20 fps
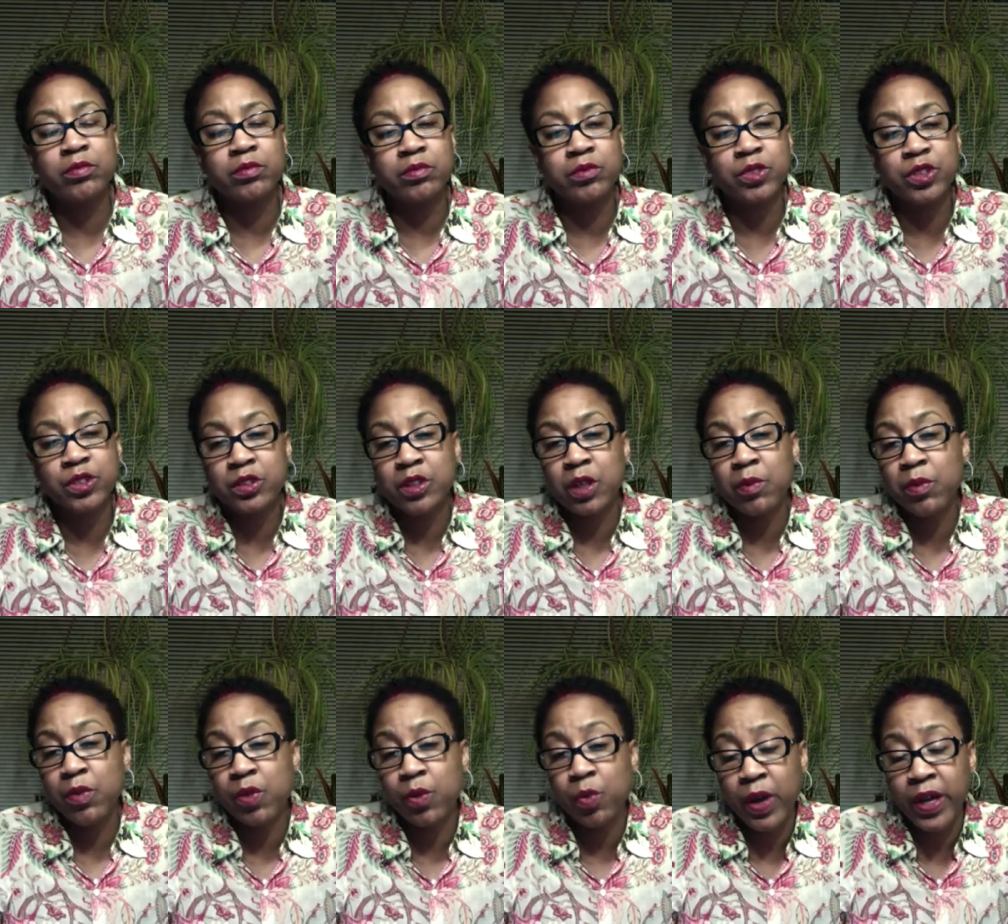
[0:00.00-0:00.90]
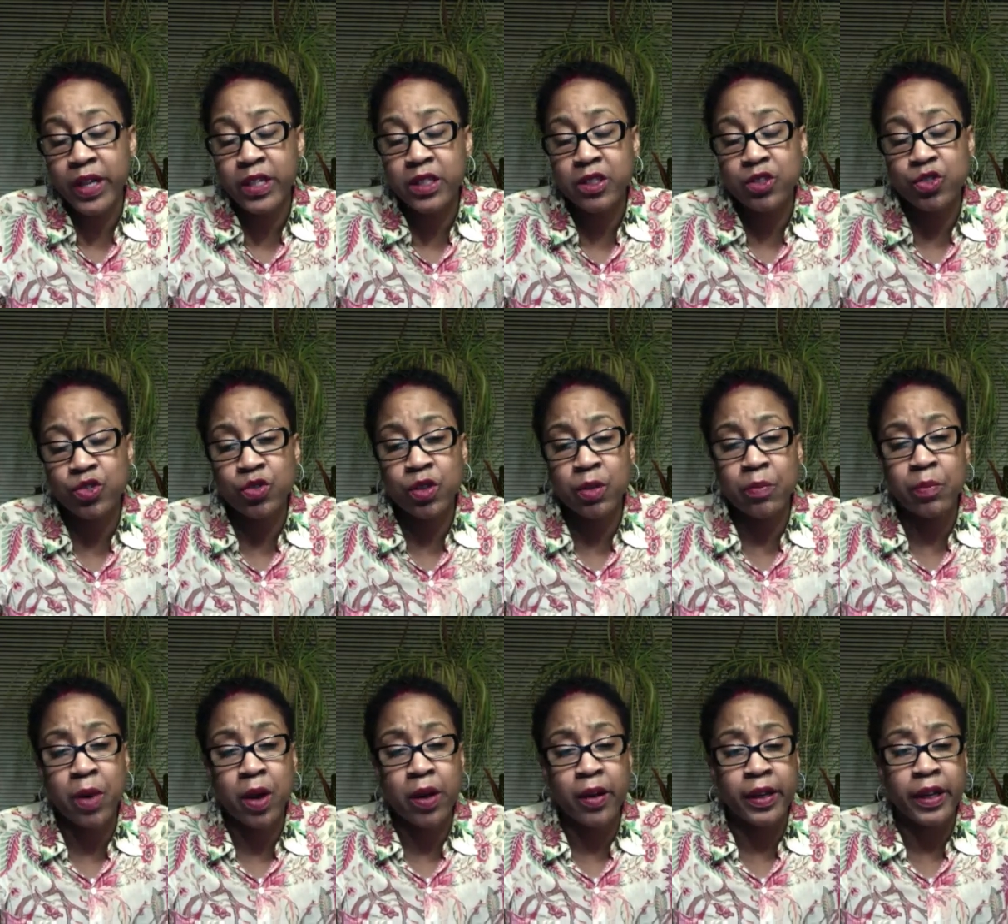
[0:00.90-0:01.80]
just some of the ways that you can
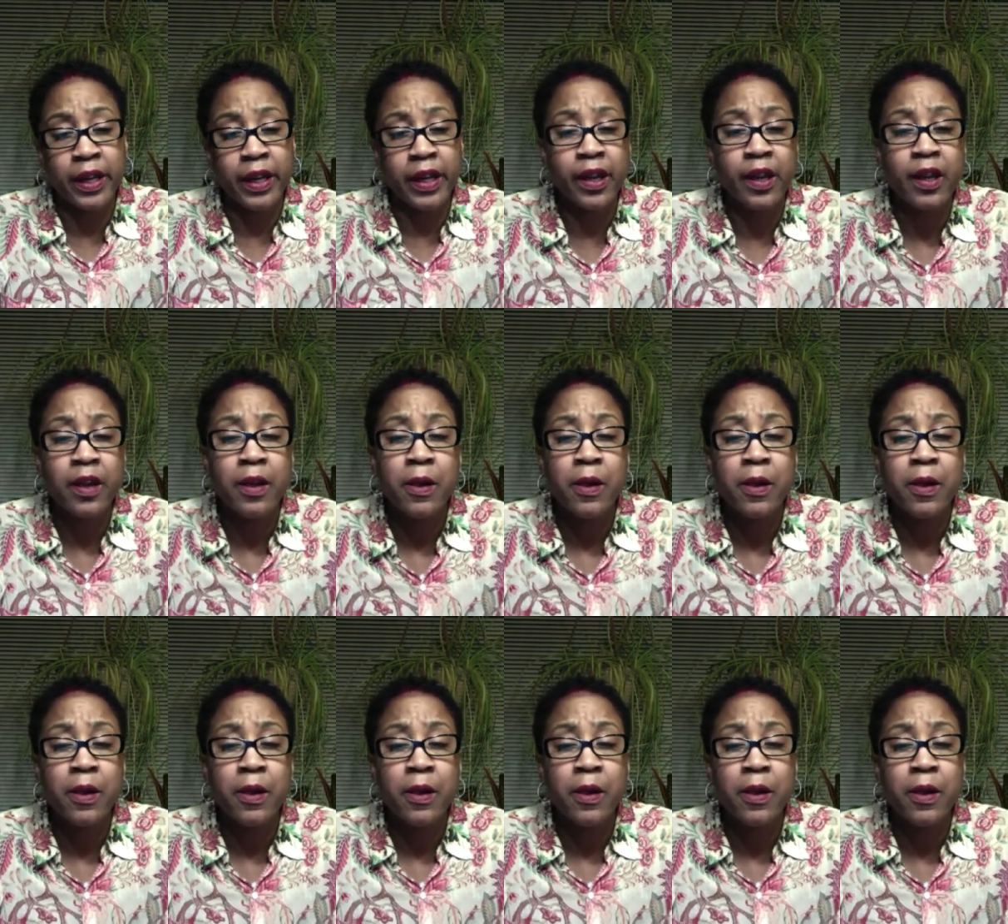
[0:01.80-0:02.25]
market.